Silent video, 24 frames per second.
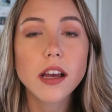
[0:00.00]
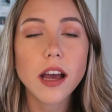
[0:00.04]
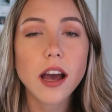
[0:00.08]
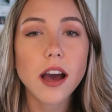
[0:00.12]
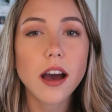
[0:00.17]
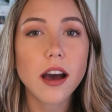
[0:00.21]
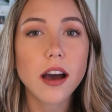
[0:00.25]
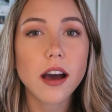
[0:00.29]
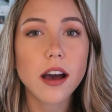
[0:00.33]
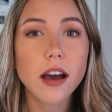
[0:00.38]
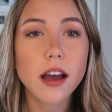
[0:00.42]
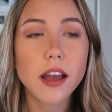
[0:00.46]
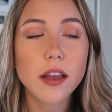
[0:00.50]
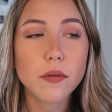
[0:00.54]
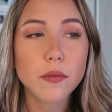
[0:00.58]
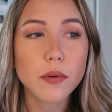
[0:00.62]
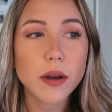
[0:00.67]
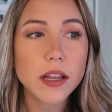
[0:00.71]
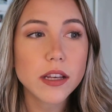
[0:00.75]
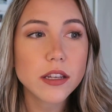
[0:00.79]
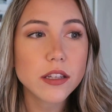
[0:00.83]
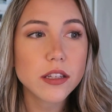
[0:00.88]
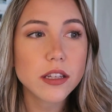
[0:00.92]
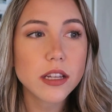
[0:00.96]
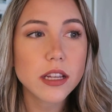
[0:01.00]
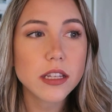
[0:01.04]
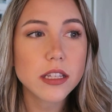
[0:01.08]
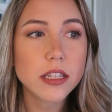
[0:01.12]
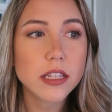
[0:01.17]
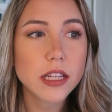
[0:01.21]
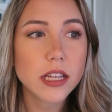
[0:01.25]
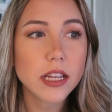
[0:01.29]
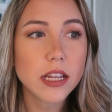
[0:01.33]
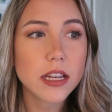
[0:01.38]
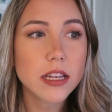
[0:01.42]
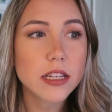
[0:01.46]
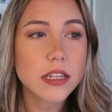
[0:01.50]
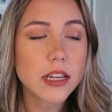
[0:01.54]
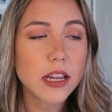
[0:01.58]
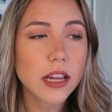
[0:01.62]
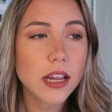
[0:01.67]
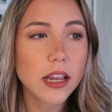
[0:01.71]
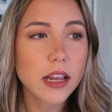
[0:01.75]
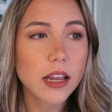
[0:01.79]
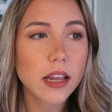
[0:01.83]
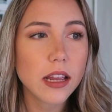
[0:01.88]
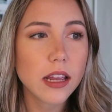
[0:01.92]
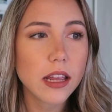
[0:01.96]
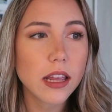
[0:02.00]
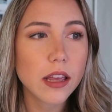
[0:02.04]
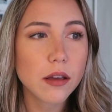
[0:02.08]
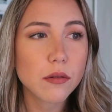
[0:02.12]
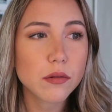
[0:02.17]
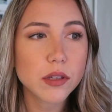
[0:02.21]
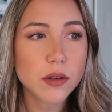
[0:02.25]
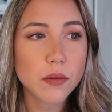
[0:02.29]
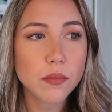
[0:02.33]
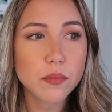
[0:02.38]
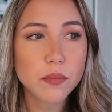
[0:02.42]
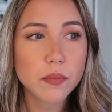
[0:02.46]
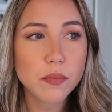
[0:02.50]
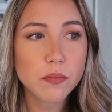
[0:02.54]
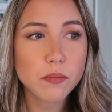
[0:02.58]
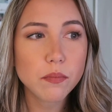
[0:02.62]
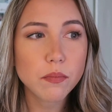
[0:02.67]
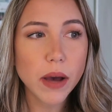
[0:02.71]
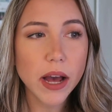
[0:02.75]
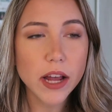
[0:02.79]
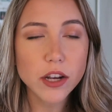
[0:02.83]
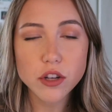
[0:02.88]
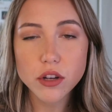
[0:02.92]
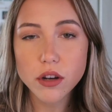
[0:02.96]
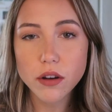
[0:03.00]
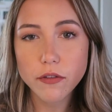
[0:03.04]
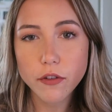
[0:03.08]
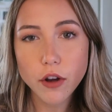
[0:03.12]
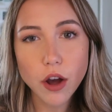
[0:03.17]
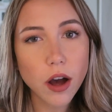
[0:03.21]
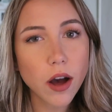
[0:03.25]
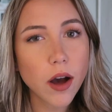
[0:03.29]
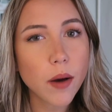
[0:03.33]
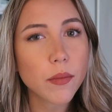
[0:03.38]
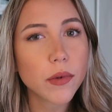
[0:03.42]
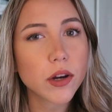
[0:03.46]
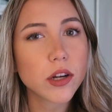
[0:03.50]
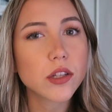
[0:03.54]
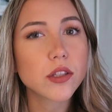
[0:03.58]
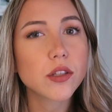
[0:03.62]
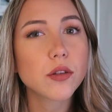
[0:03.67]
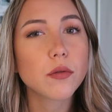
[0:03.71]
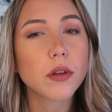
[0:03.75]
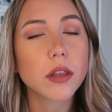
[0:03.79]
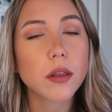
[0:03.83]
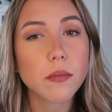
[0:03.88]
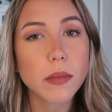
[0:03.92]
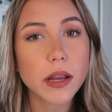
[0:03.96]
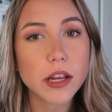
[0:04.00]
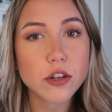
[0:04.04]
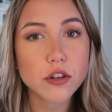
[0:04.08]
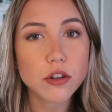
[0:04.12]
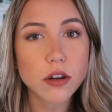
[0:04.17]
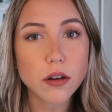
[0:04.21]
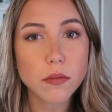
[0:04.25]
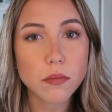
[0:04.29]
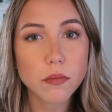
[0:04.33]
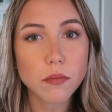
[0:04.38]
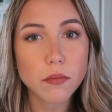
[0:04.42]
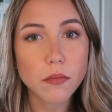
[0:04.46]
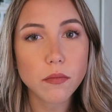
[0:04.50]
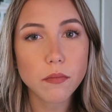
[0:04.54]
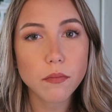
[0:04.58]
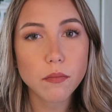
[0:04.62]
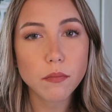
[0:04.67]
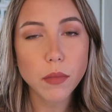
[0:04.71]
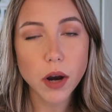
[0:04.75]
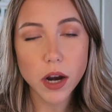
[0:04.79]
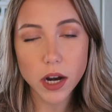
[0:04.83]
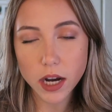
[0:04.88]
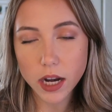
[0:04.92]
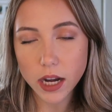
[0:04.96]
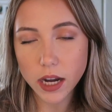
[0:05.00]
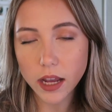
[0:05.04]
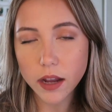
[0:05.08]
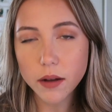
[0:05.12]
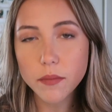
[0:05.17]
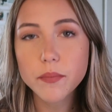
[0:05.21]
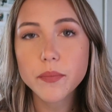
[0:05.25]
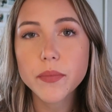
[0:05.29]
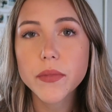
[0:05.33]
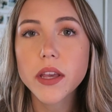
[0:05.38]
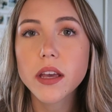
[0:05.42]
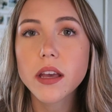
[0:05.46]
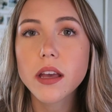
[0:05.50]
I went and it was a Bachelor of Commerce with a major in marketing.